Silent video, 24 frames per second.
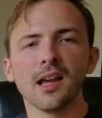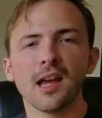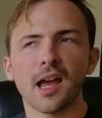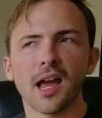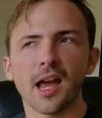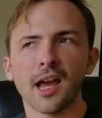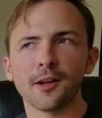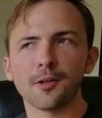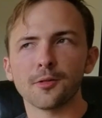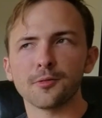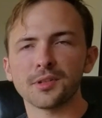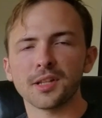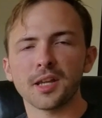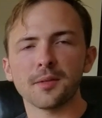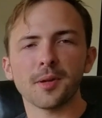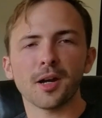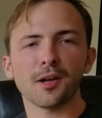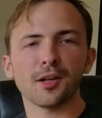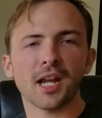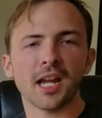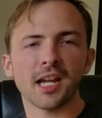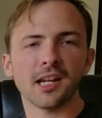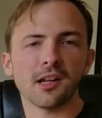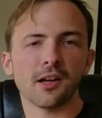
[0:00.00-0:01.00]
at only about
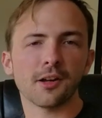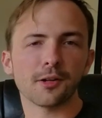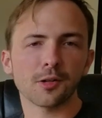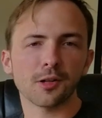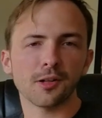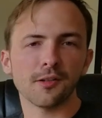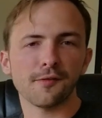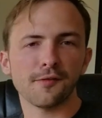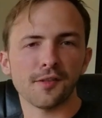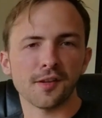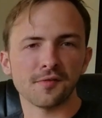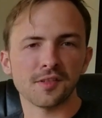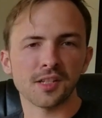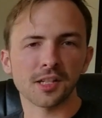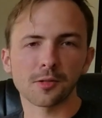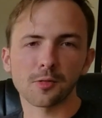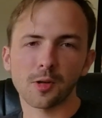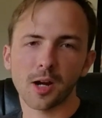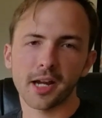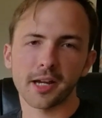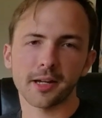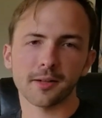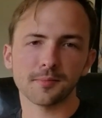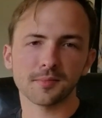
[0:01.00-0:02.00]
850
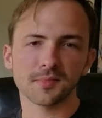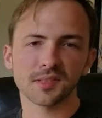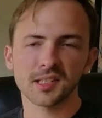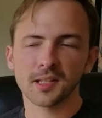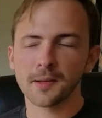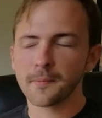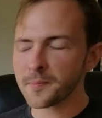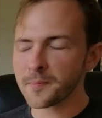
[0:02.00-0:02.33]
grams.